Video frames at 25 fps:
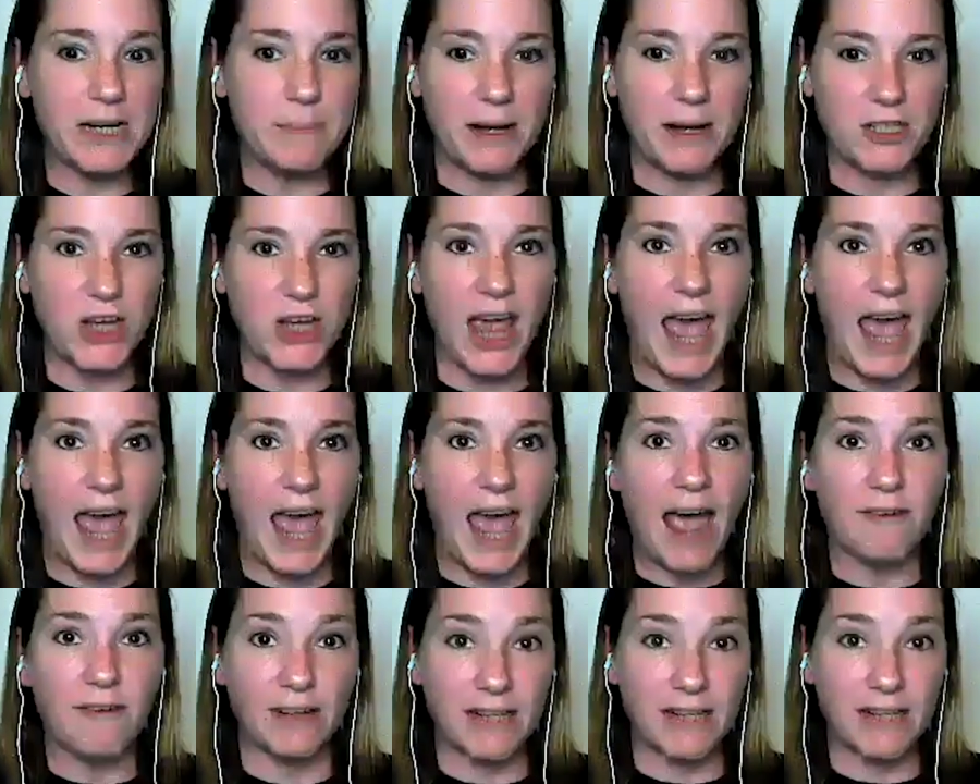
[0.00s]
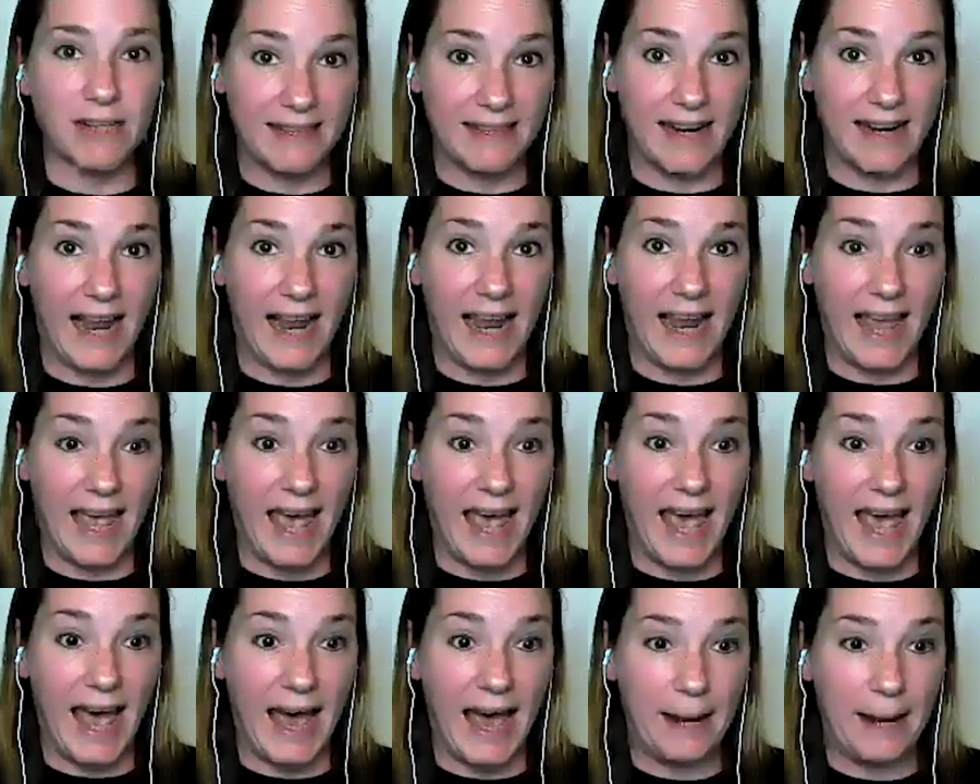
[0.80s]
much everything. I just got I
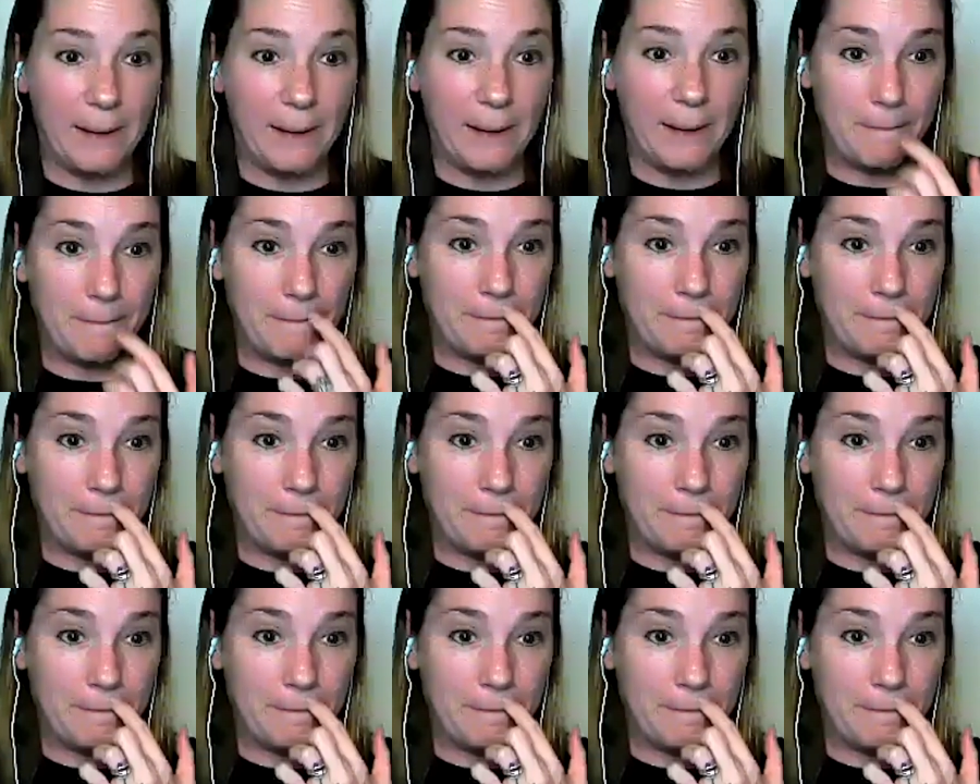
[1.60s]
chills. Had.